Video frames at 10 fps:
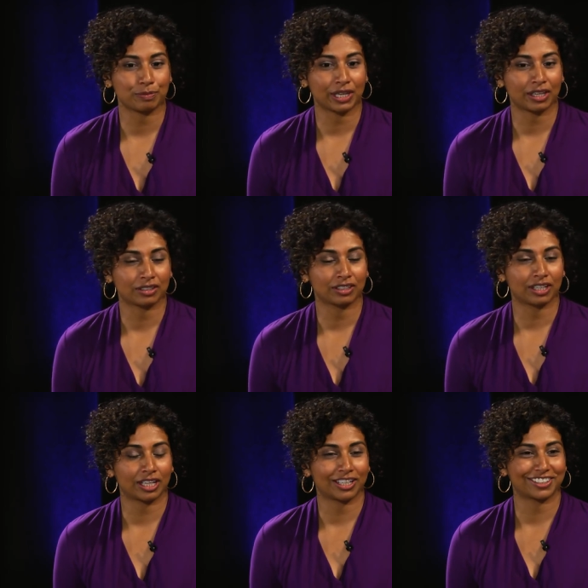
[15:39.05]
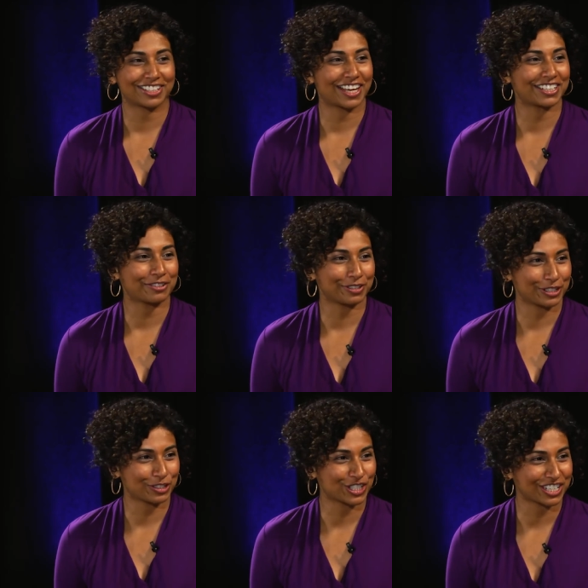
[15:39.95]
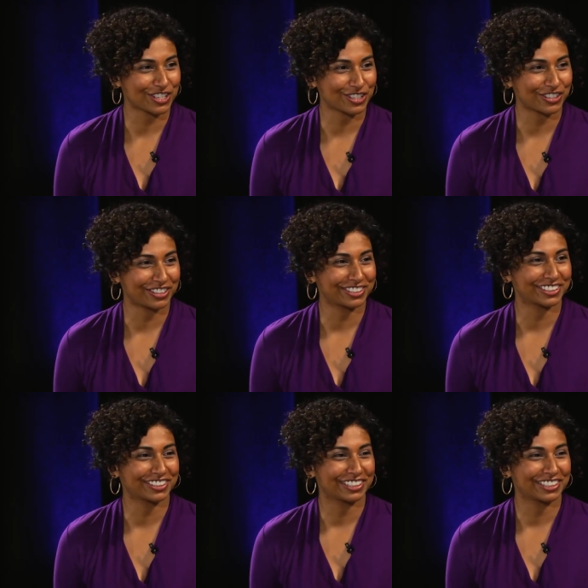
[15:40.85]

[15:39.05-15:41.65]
been not a very traditional